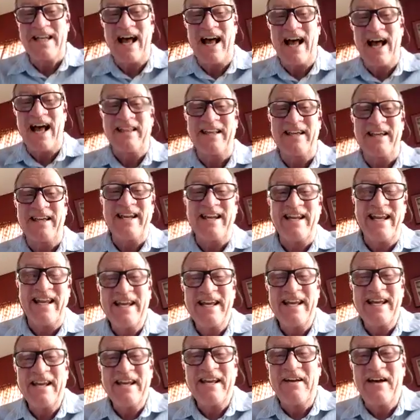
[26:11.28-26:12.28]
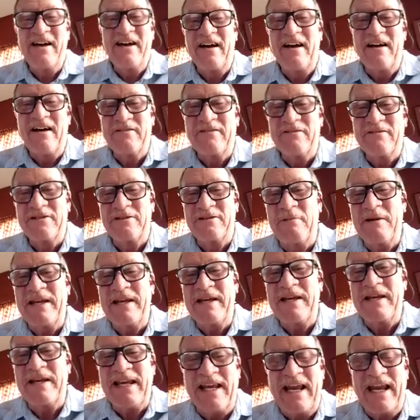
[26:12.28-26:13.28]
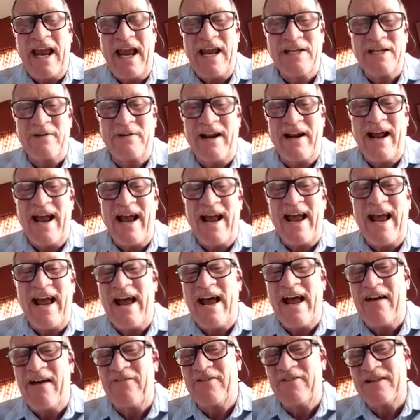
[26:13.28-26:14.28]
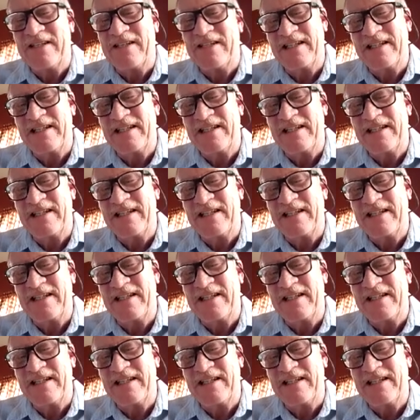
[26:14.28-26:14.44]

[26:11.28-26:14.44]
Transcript: solid speaking engagement I have is